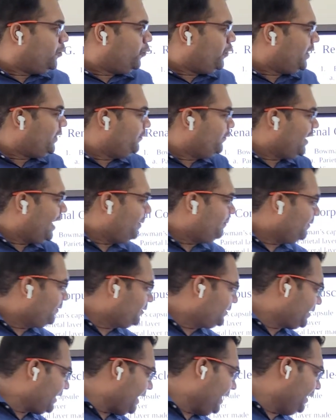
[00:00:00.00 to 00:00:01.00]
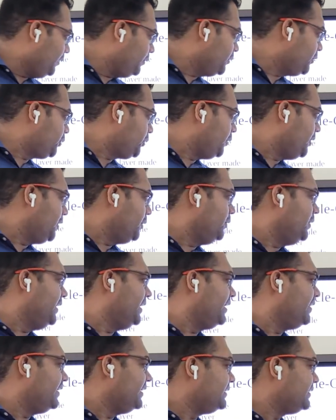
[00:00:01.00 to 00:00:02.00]
what I'm trying to show you
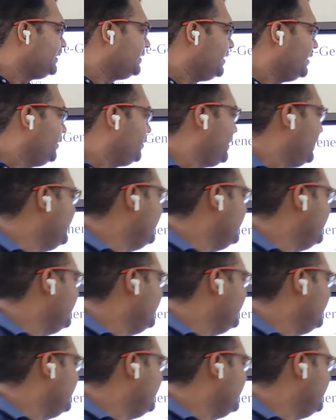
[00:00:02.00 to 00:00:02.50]
here is you